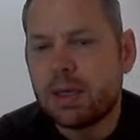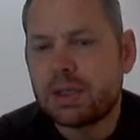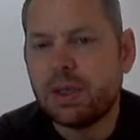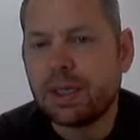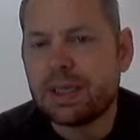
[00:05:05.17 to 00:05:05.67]

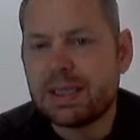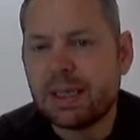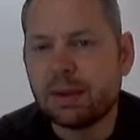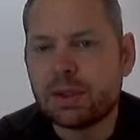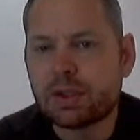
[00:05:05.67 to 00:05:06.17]
So you can
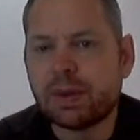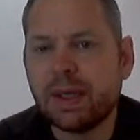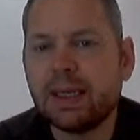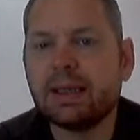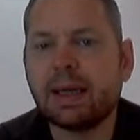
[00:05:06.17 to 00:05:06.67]
see on the
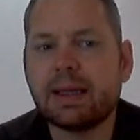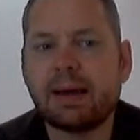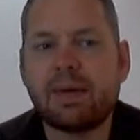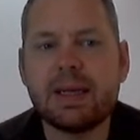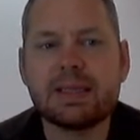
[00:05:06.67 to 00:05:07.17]
screen that
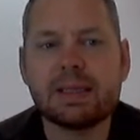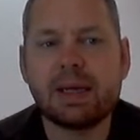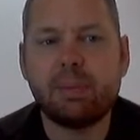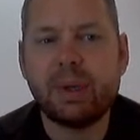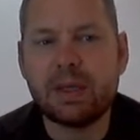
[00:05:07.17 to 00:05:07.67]
there is
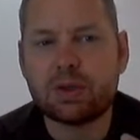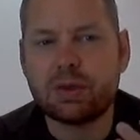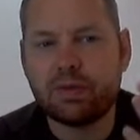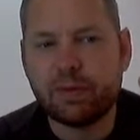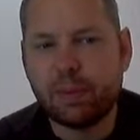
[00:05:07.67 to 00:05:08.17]
a
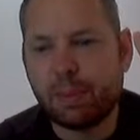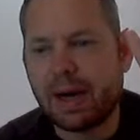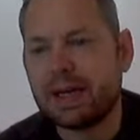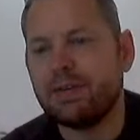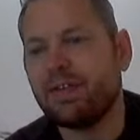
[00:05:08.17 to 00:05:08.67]
picture of
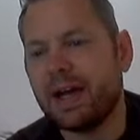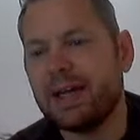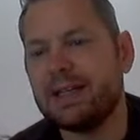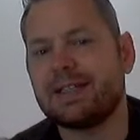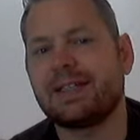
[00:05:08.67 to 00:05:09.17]
my
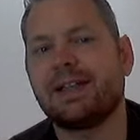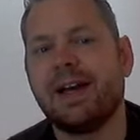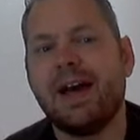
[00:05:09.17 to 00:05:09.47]
face